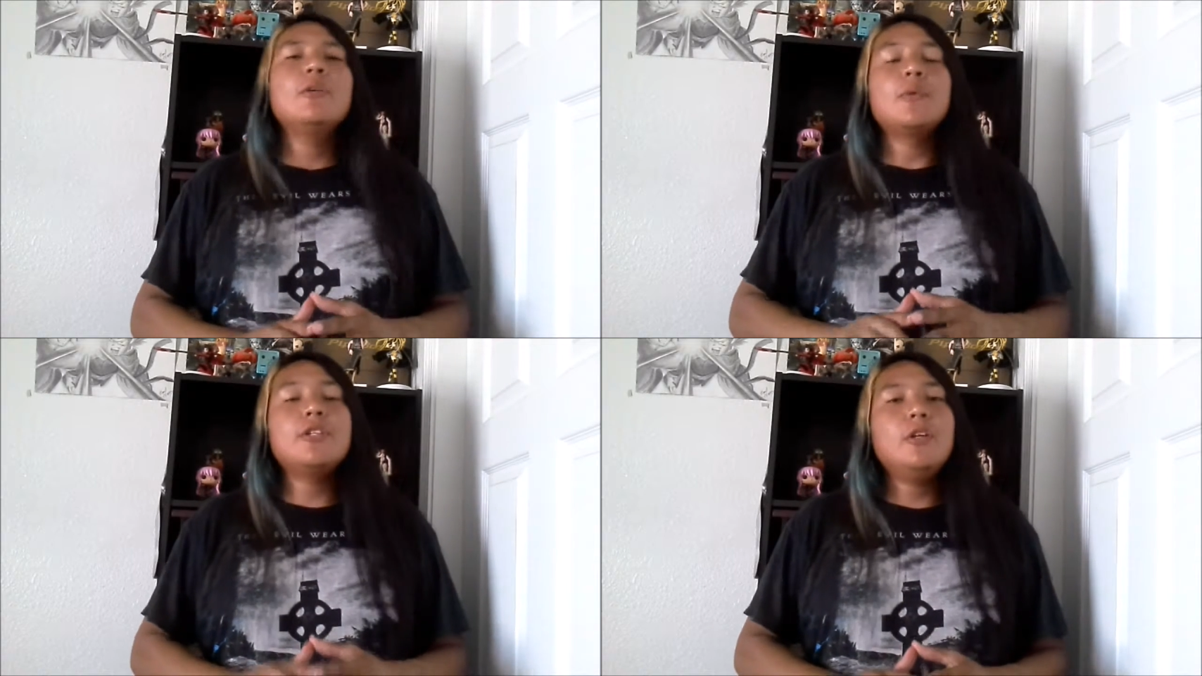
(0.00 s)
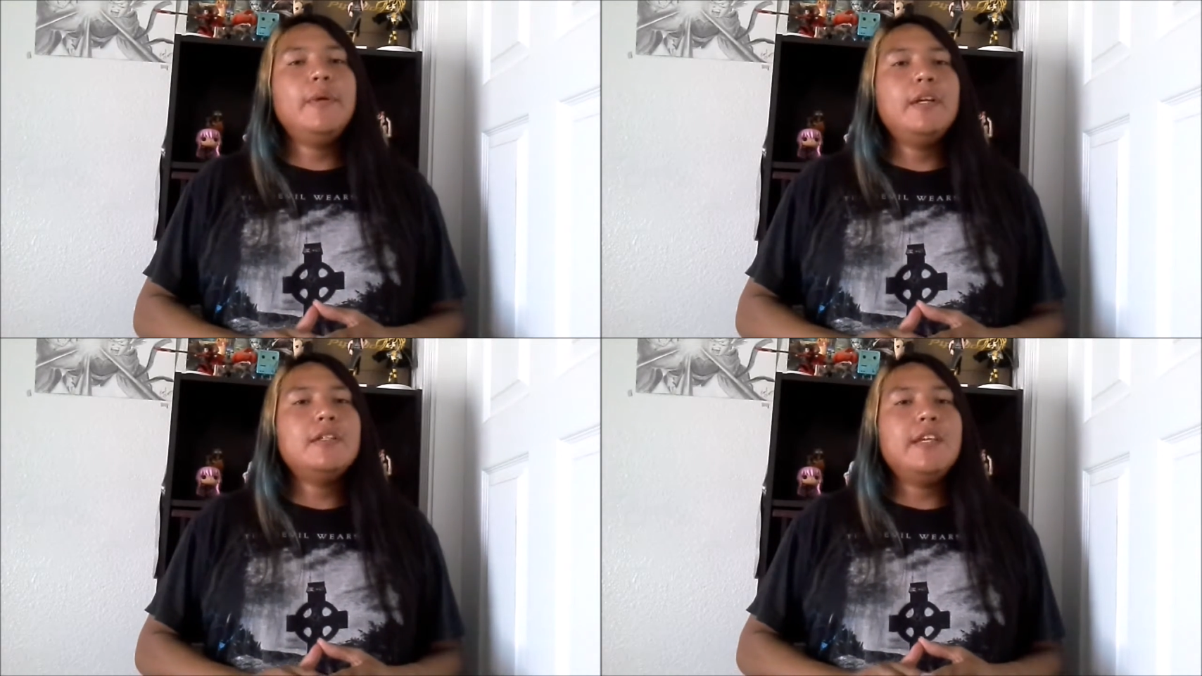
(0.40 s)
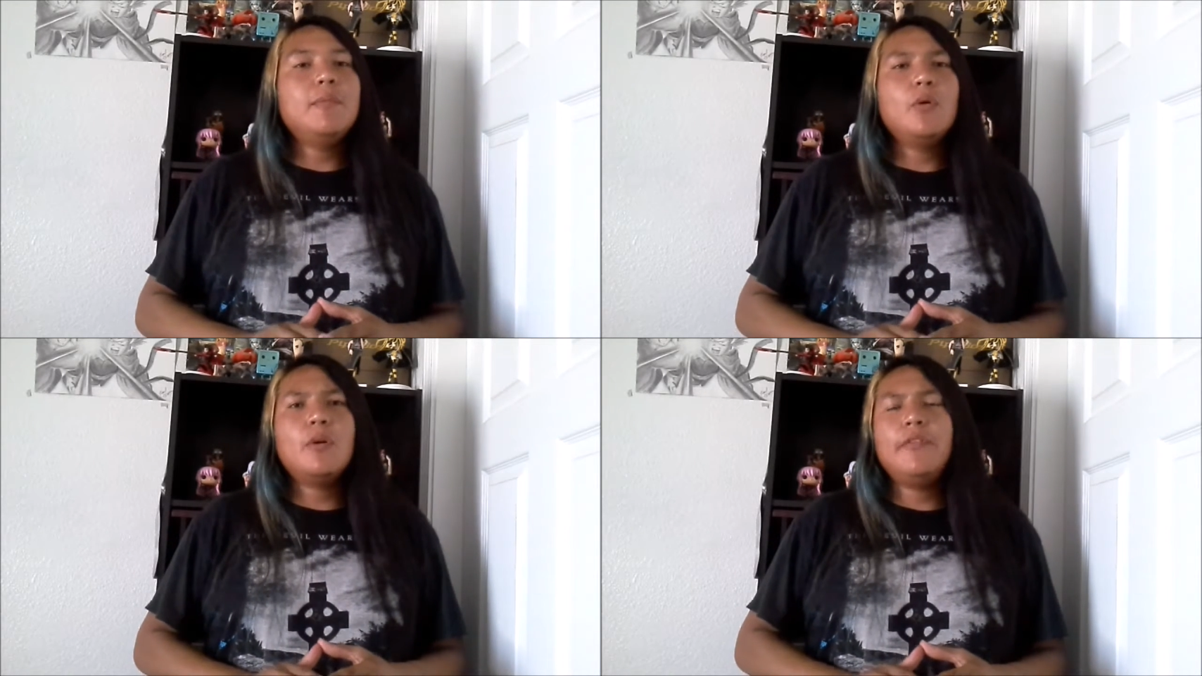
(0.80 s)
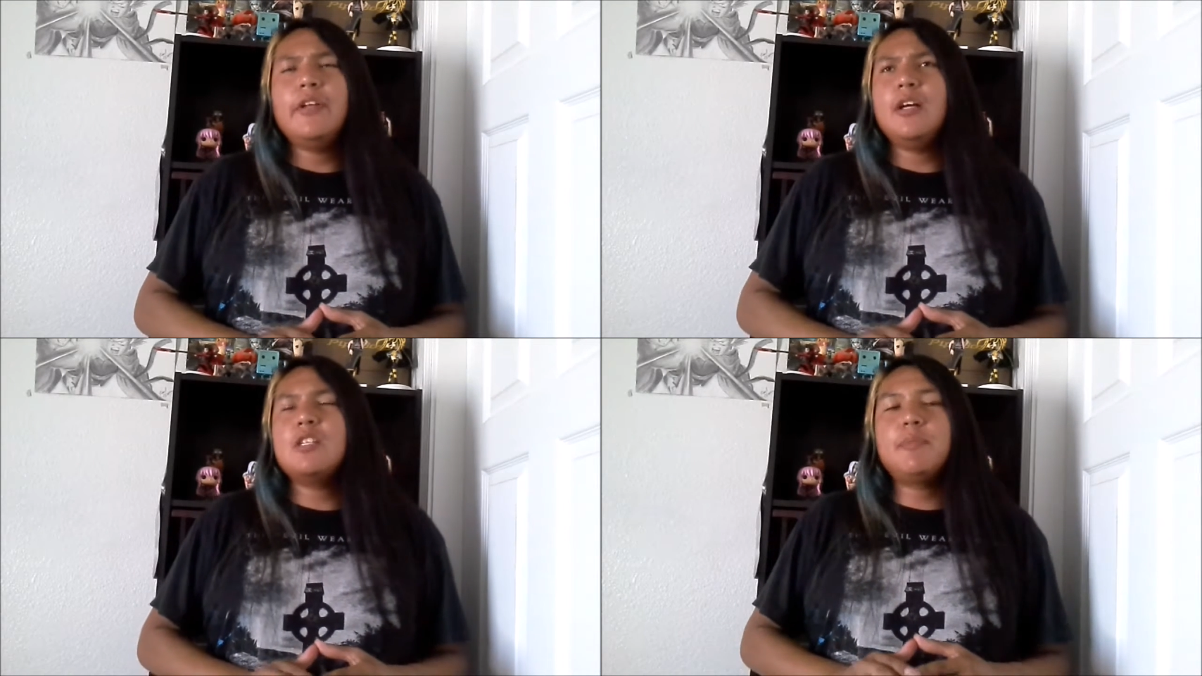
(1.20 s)
We're still waiting to see more of
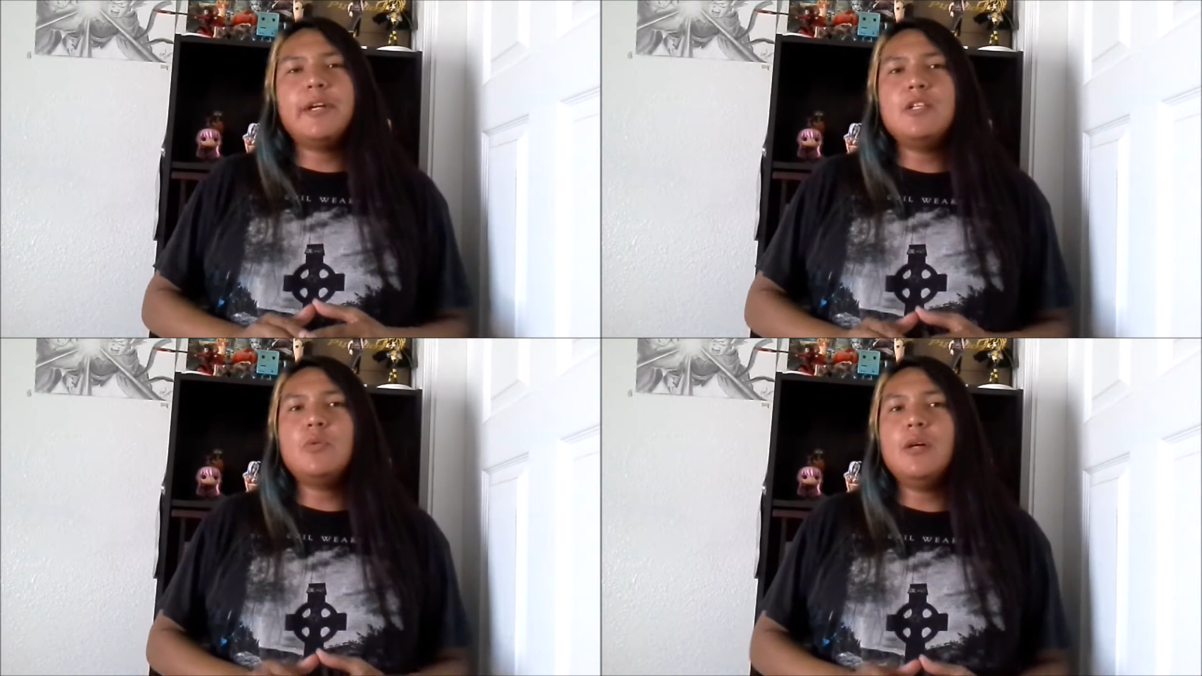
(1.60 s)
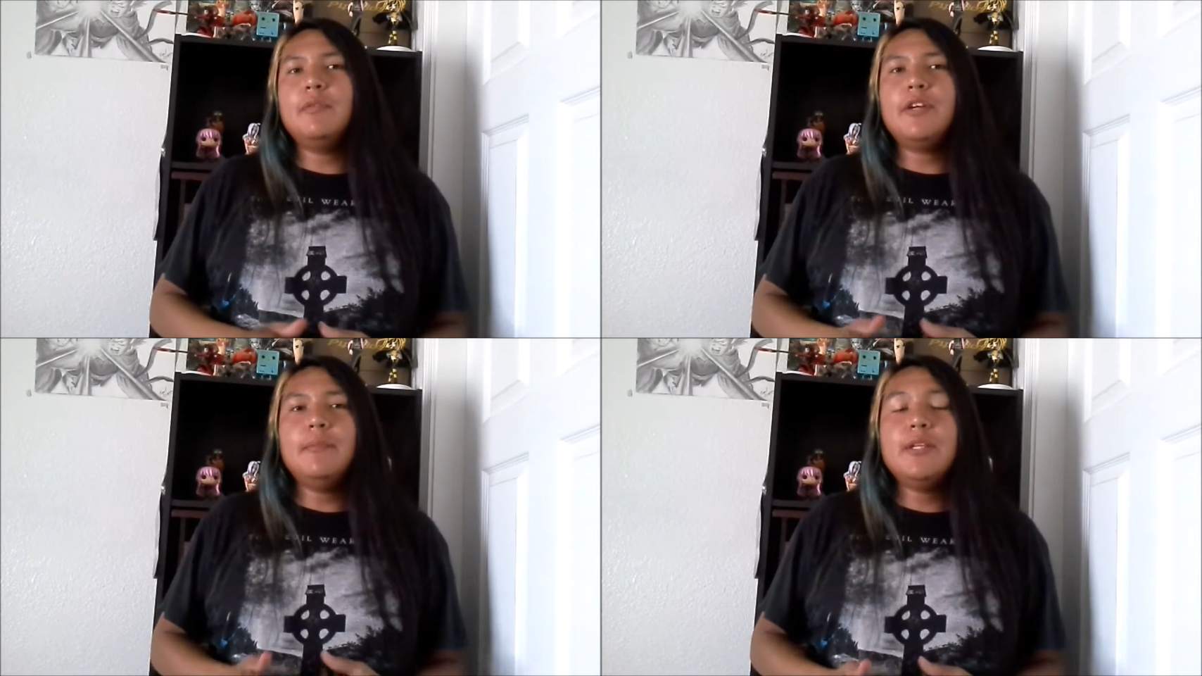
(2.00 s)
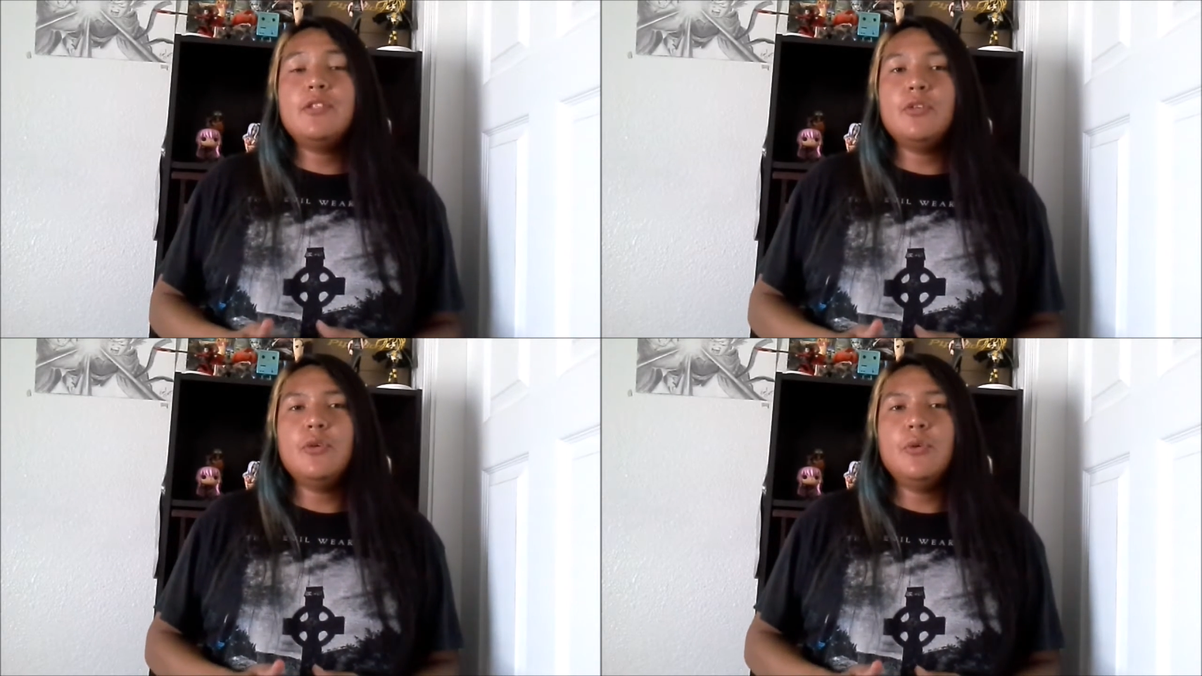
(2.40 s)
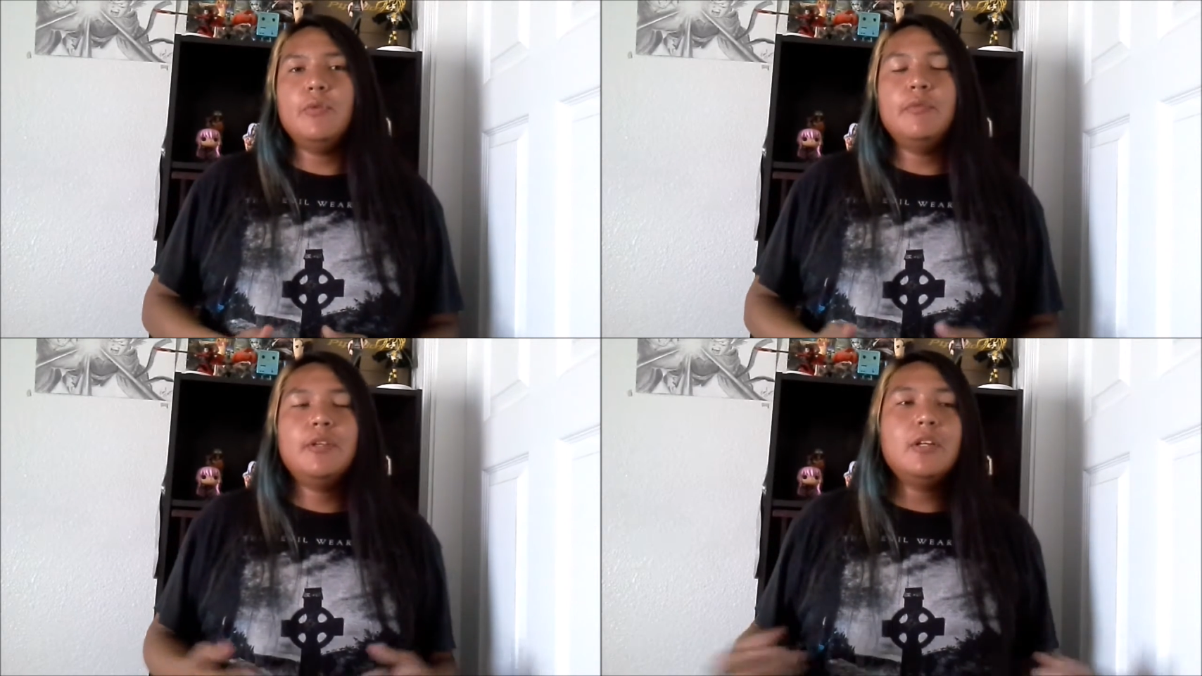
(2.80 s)
the Spriggan Twelve come
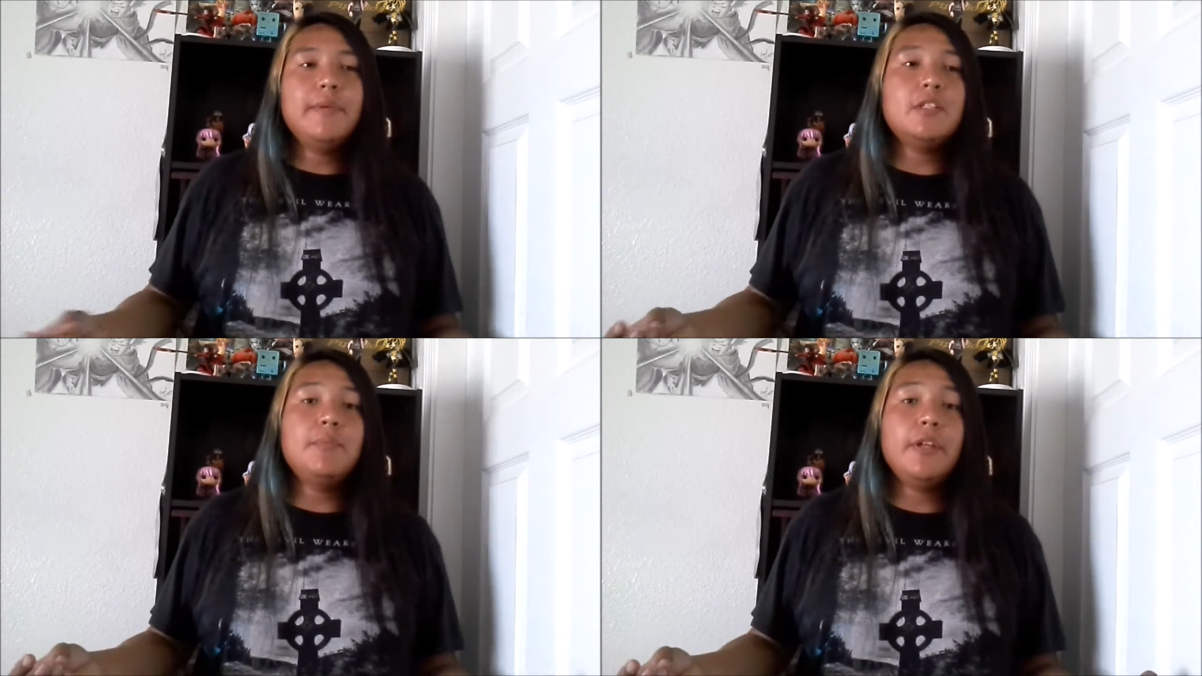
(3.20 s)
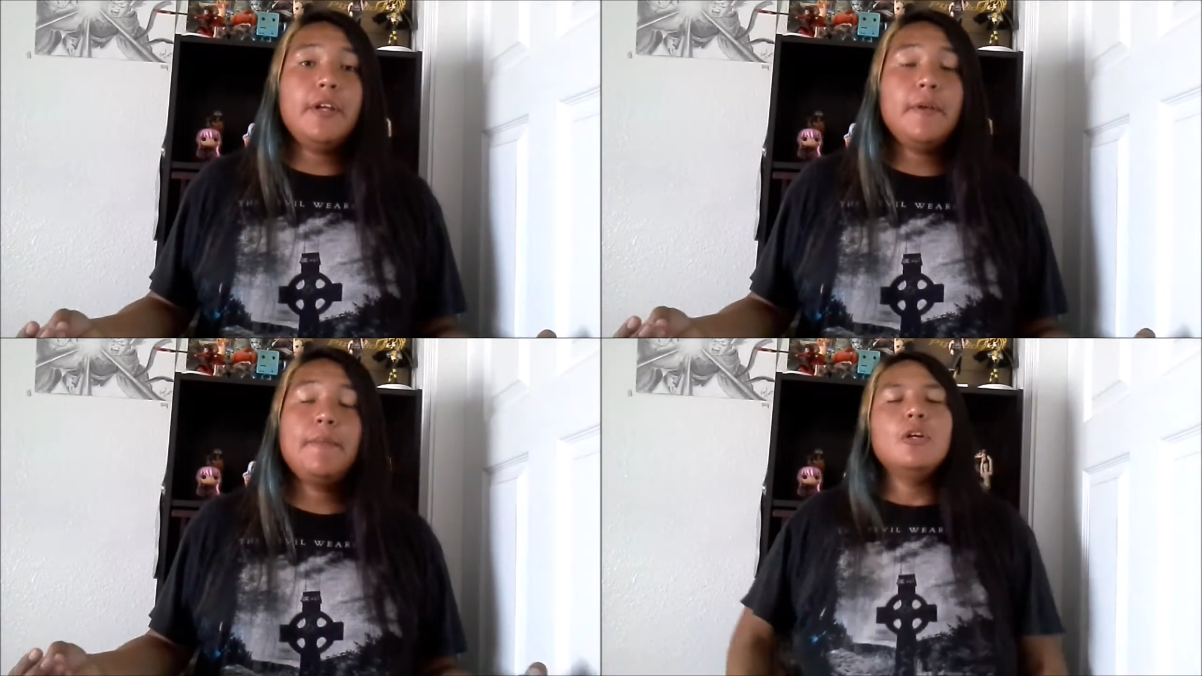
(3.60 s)
into come into play.